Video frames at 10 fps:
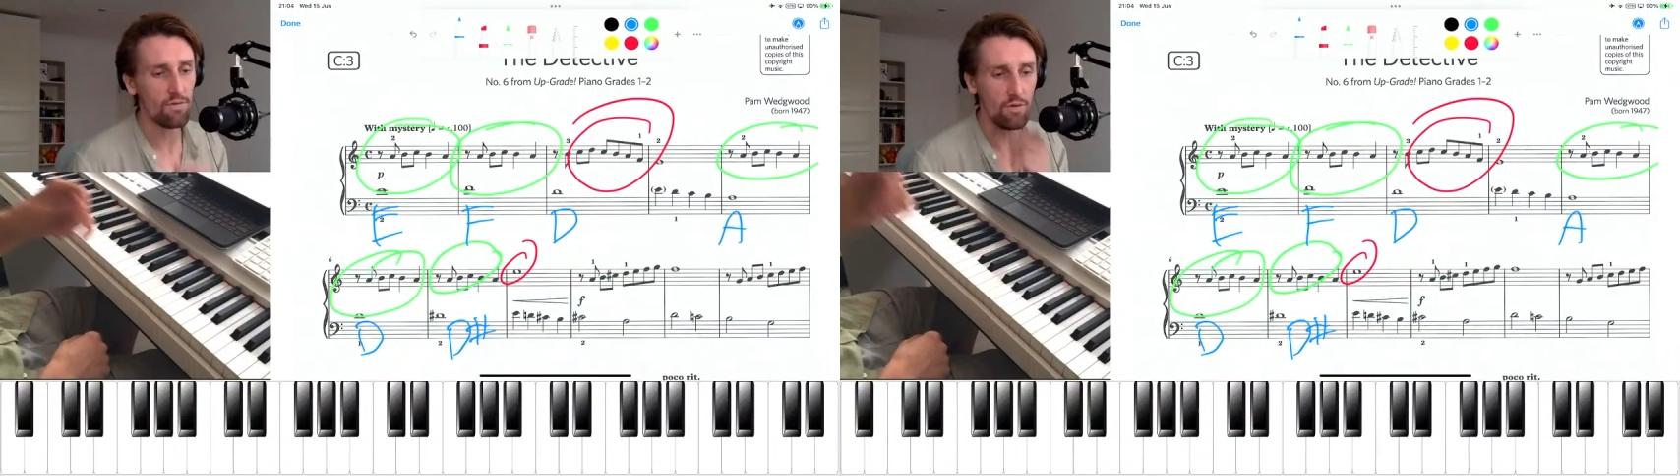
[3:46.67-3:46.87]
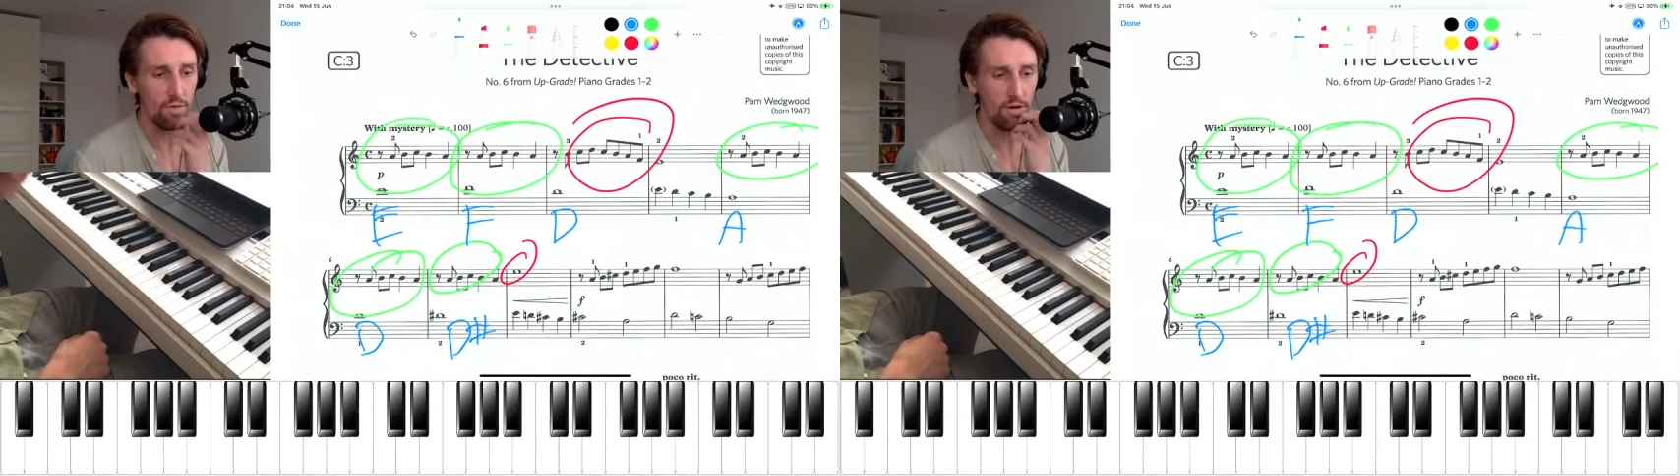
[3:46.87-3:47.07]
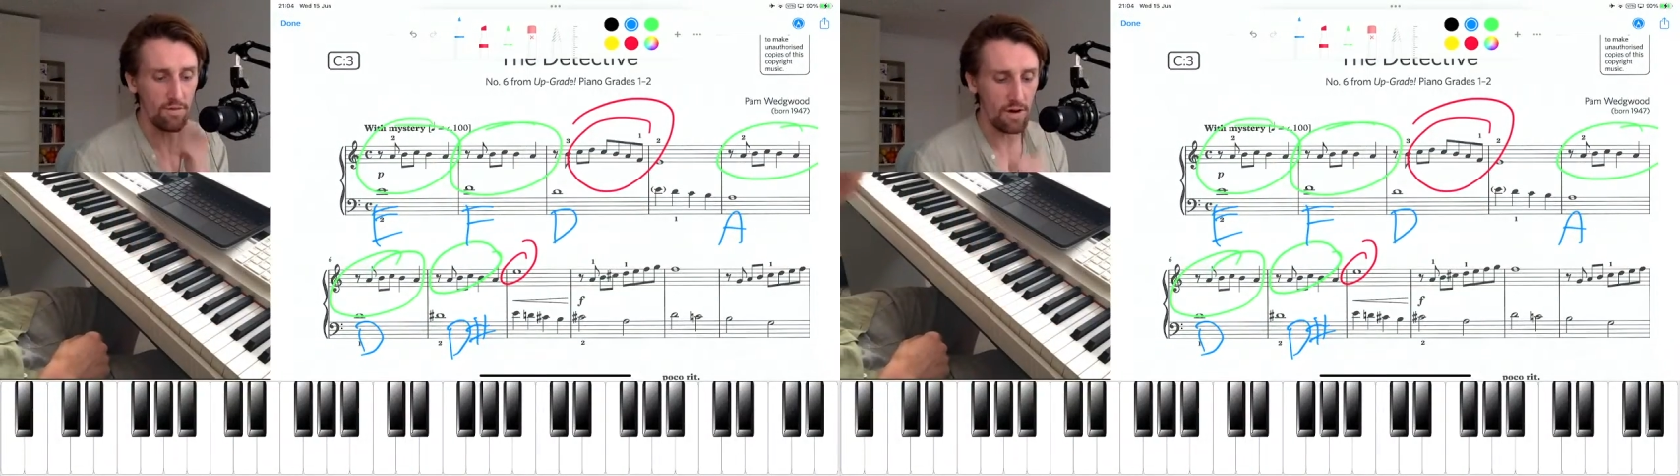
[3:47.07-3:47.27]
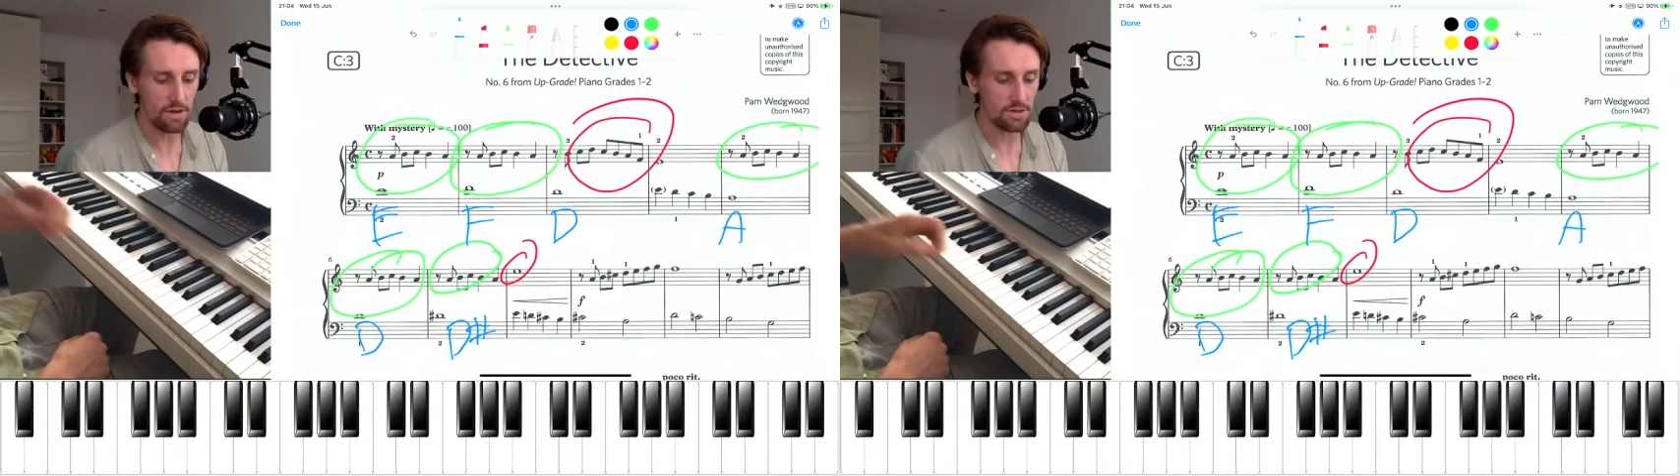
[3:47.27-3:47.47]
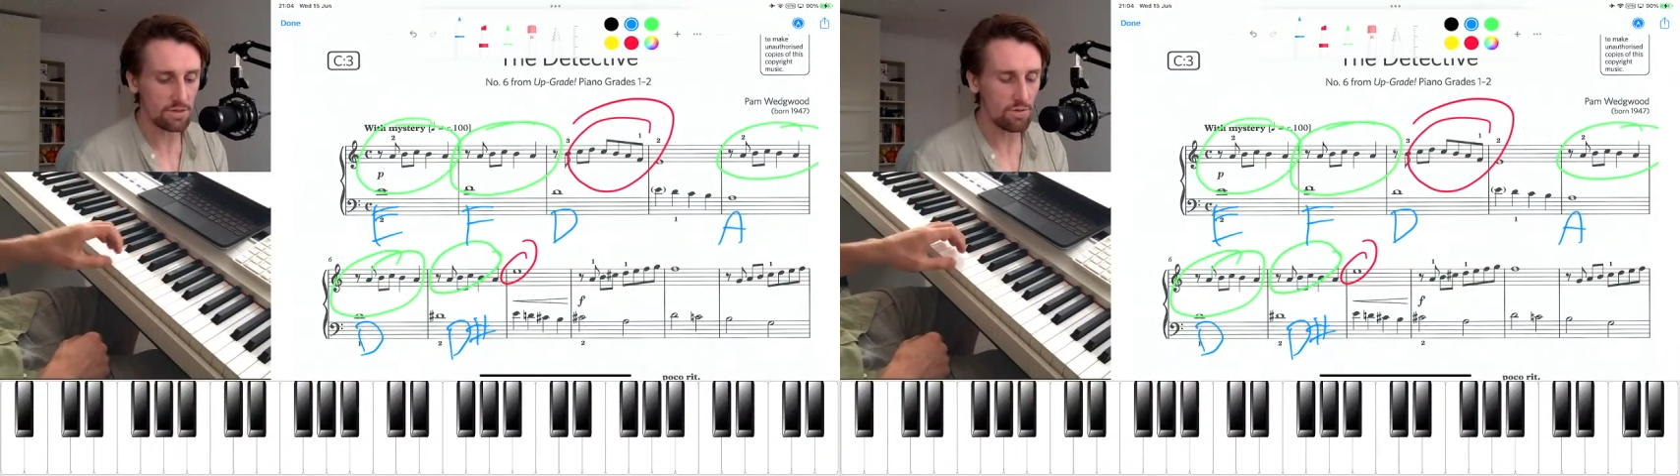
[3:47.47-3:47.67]
4-bar
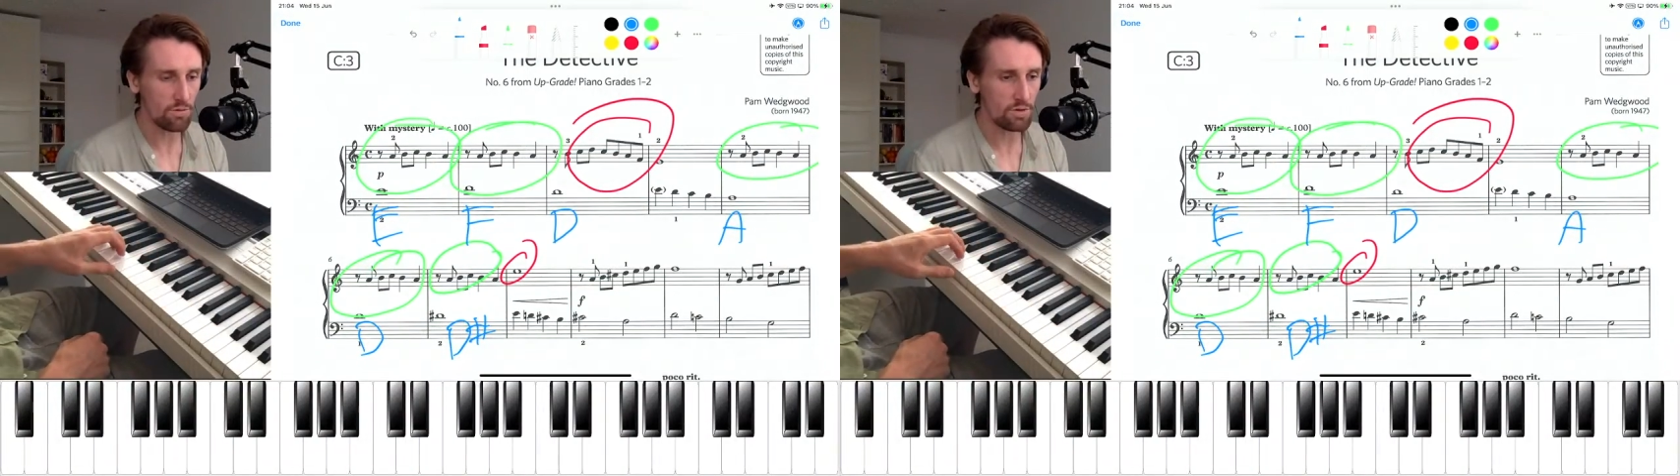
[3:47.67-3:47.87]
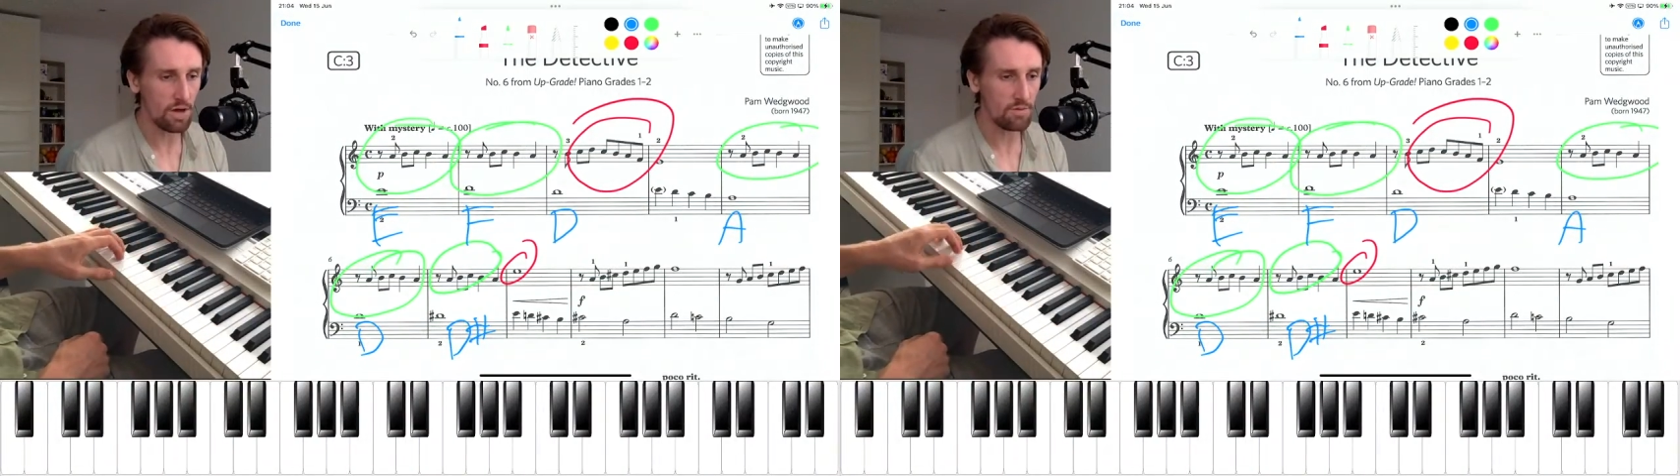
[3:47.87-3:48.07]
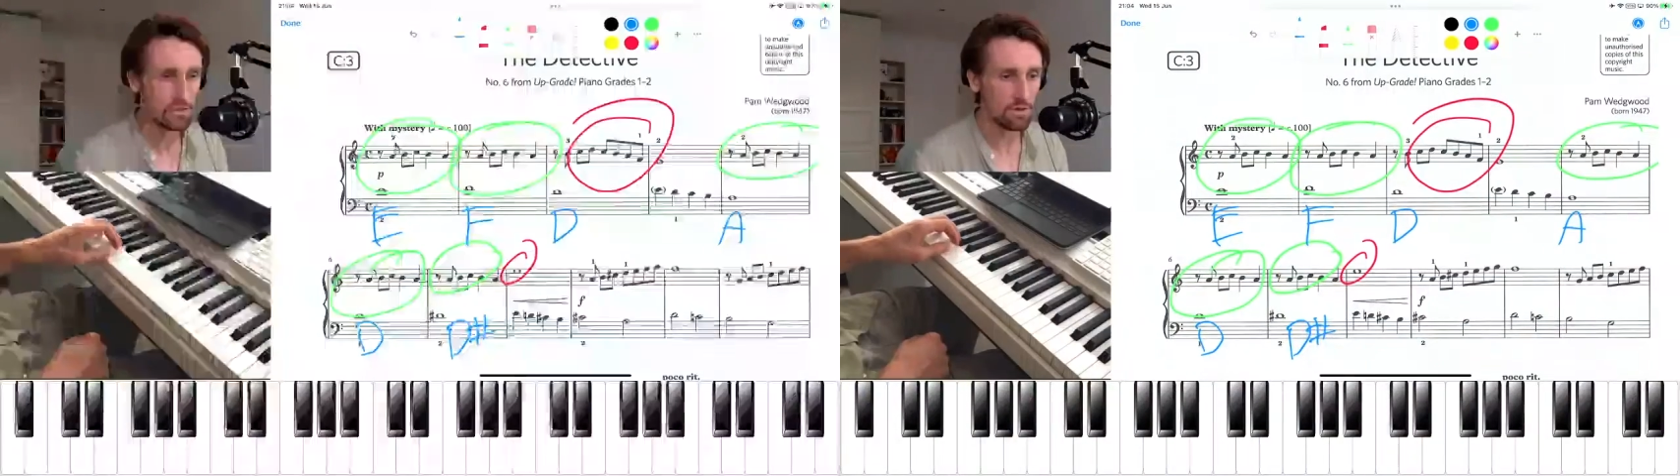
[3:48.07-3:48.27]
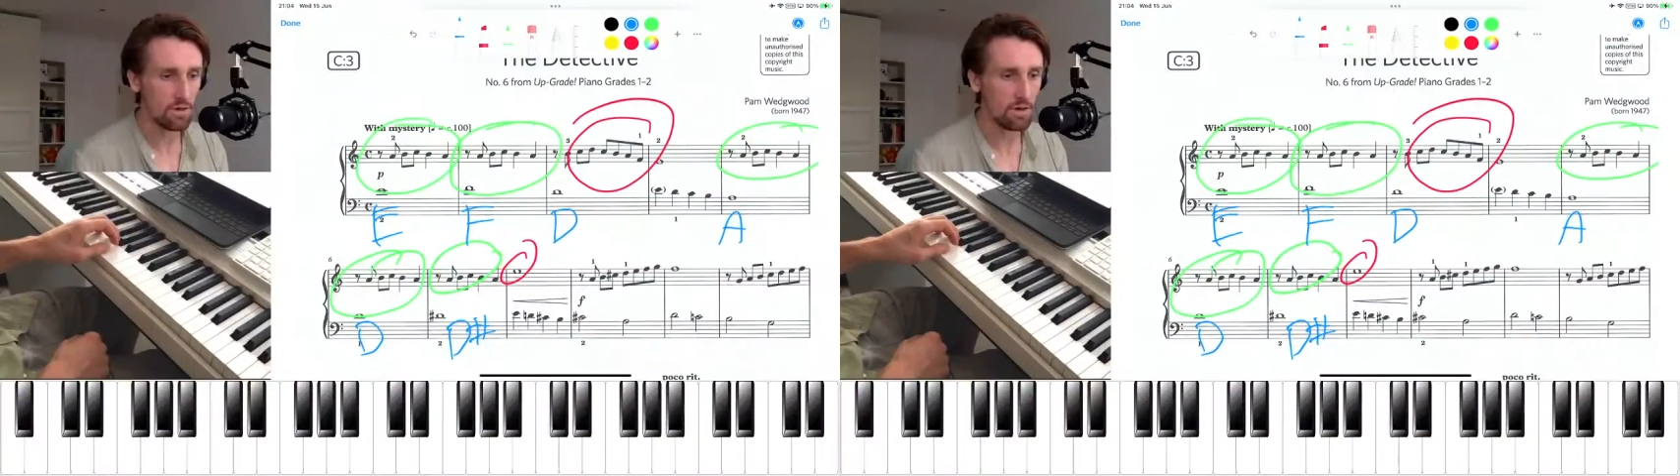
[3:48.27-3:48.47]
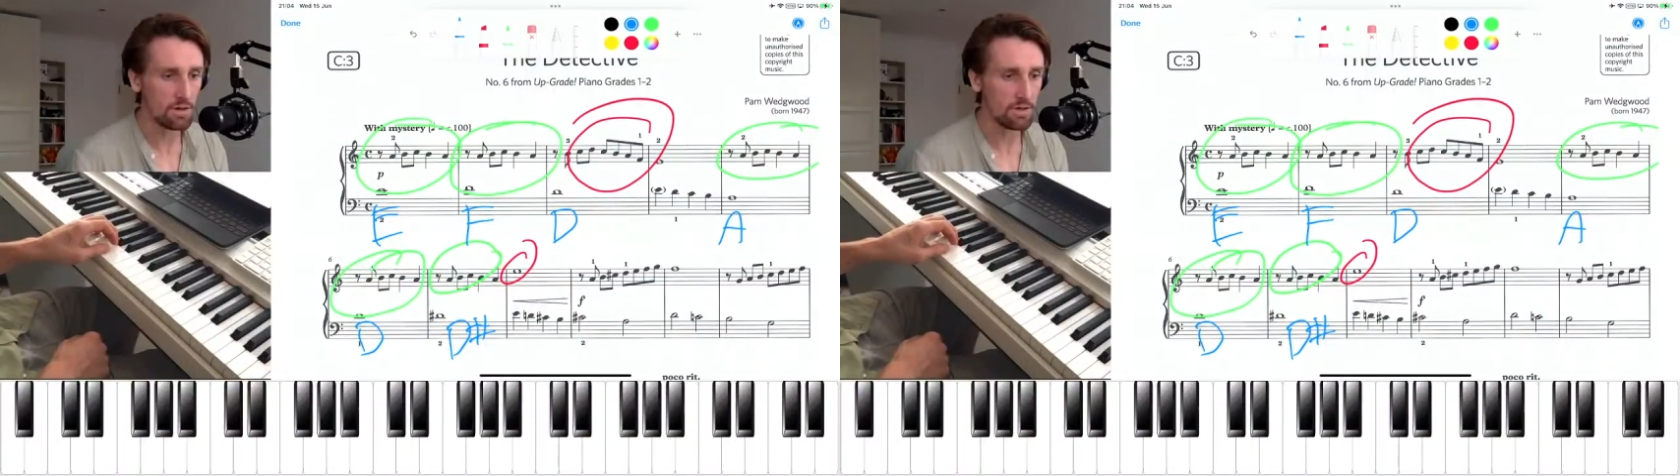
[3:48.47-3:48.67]
phrase just one more time so you
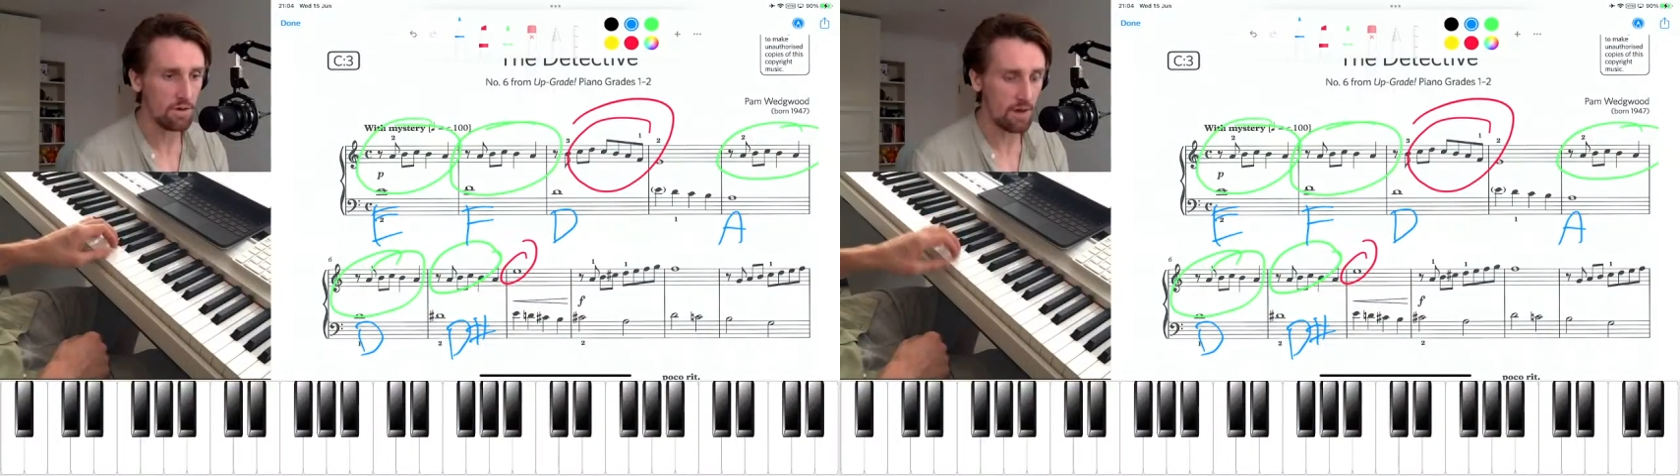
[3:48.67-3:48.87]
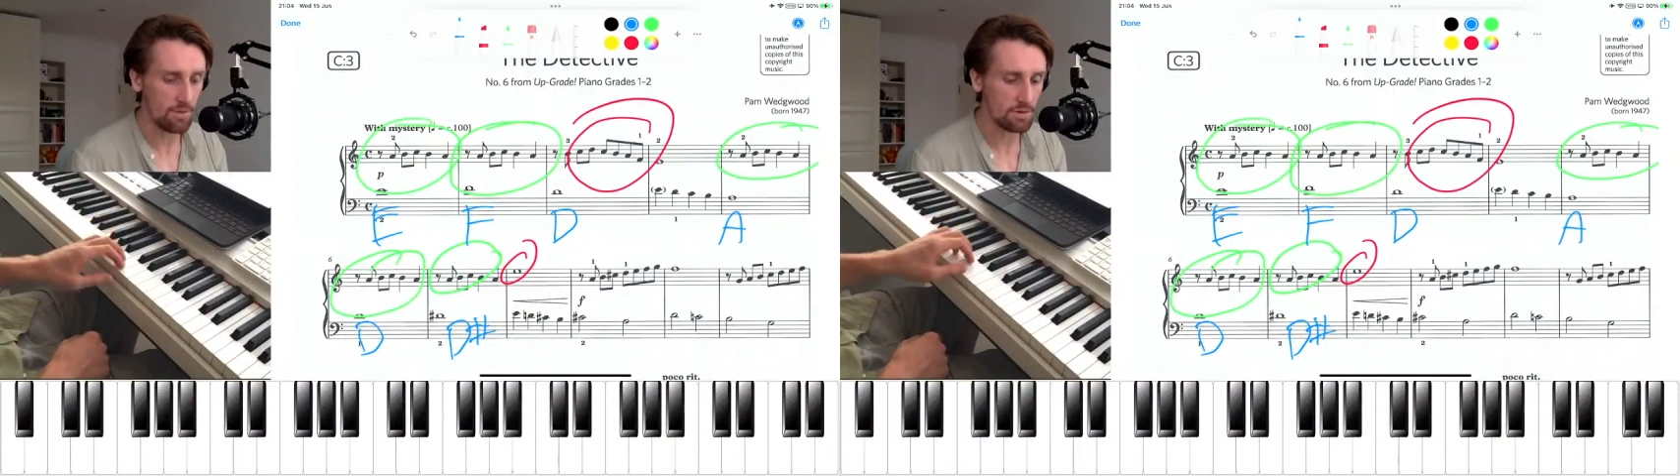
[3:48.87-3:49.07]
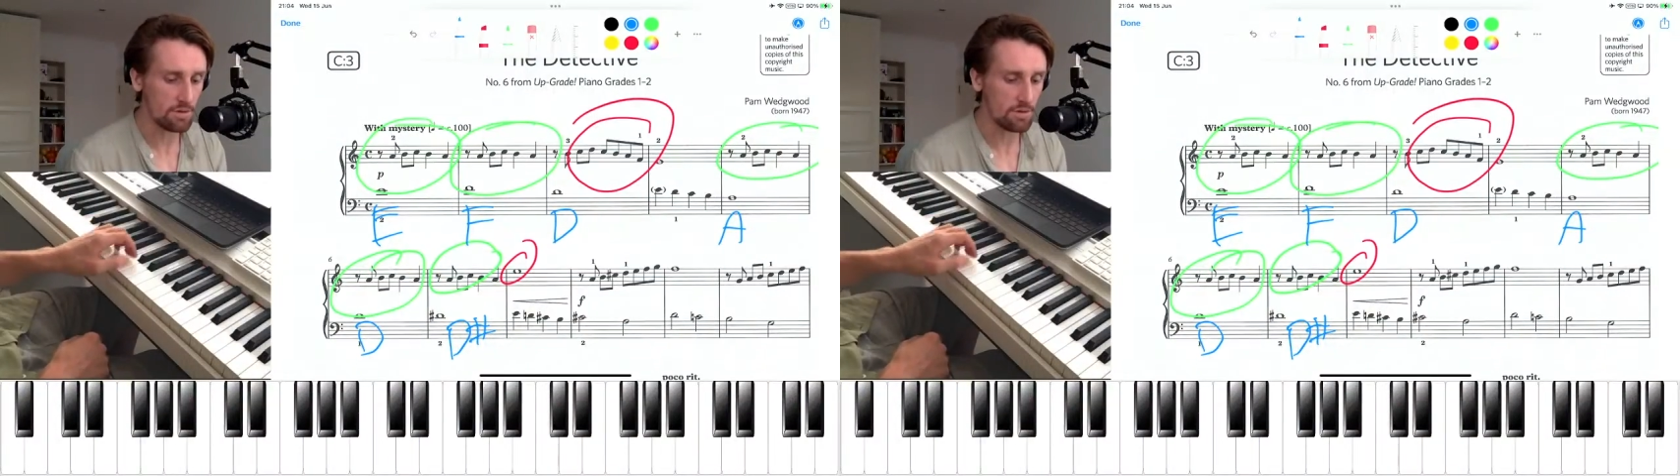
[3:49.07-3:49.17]
can see what happens.